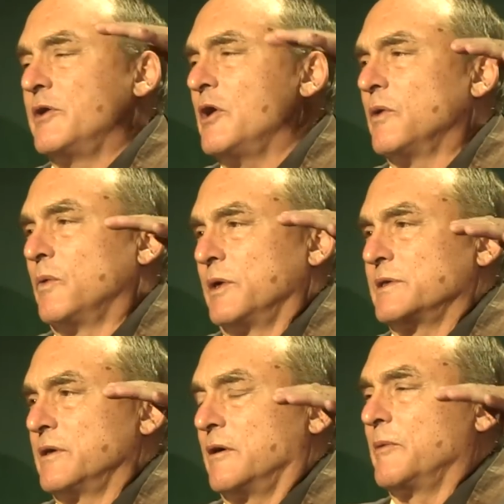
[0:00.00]
No, it
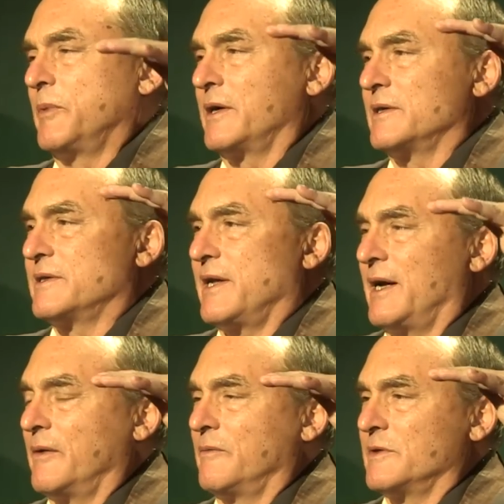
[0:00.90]
wasn't hard because
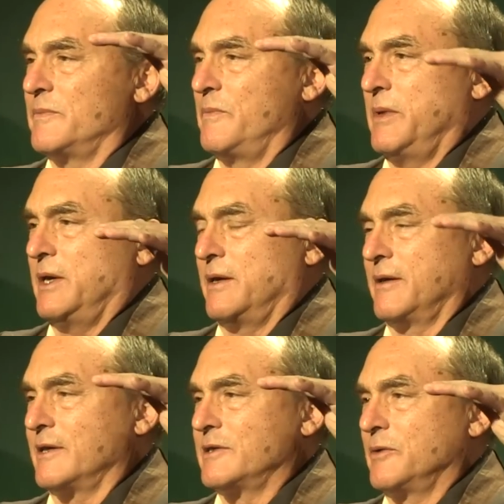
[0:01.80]
that was me.
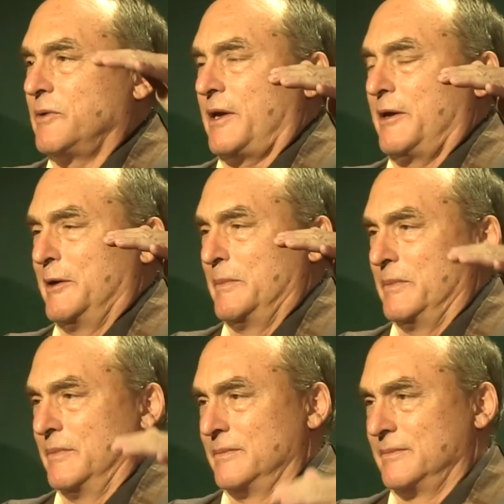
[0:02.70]
That's who I
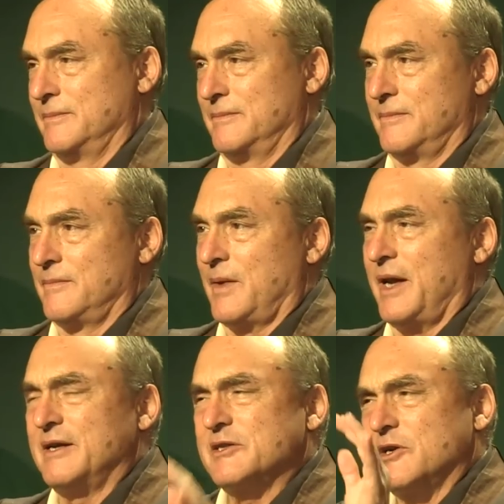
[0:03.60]
am.
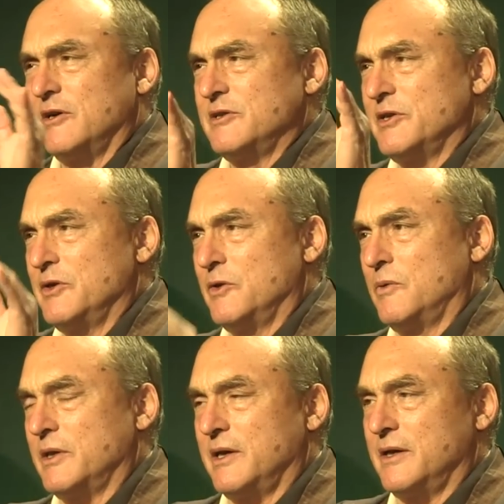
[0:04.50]
And it's hard to know
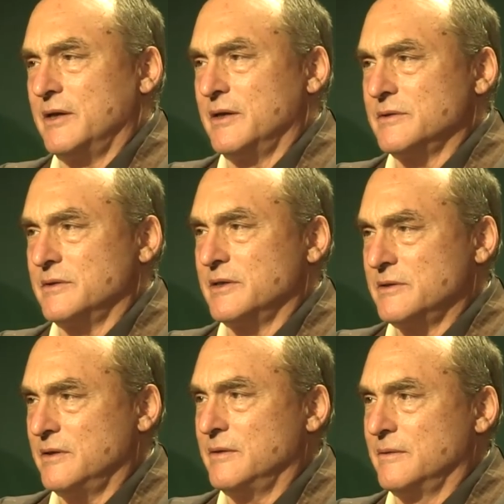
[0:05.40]
what that is,
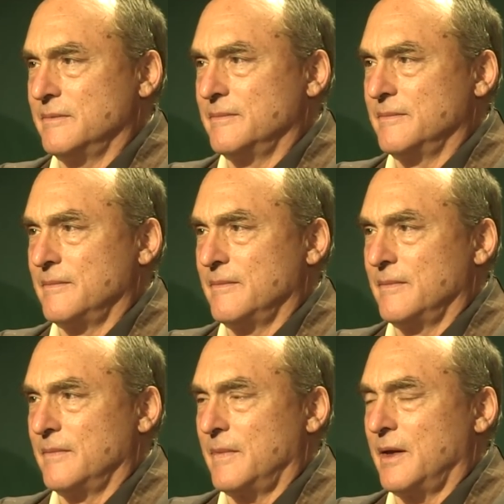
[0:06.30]
isn't it?
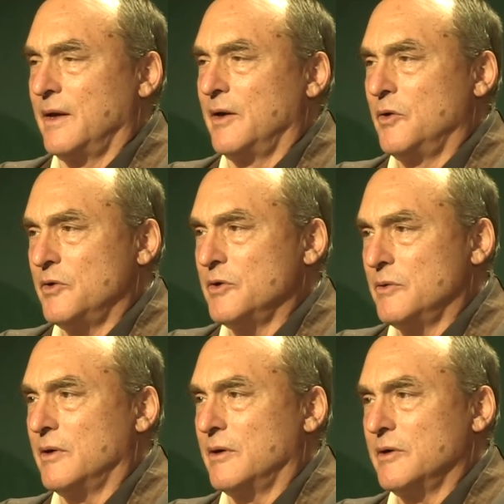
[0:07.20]
Who
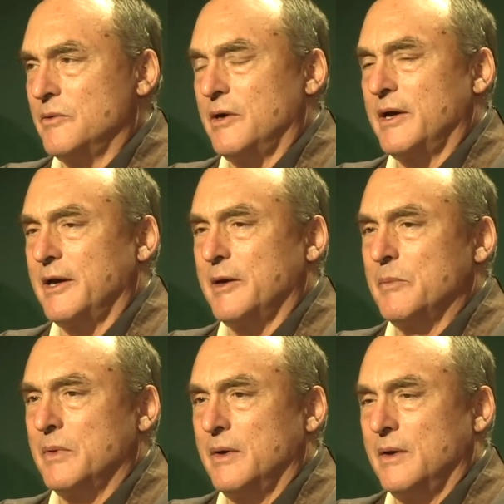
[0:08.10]
you are, who I
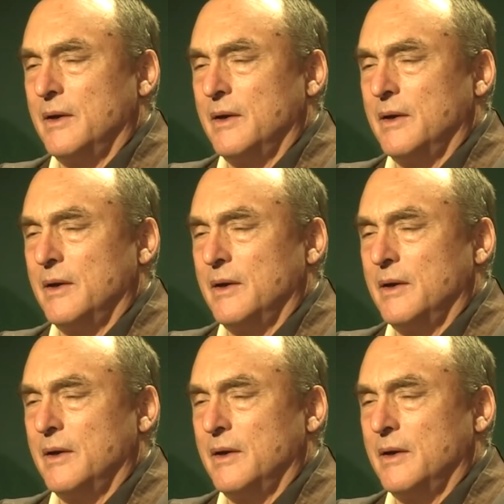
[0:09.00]
am.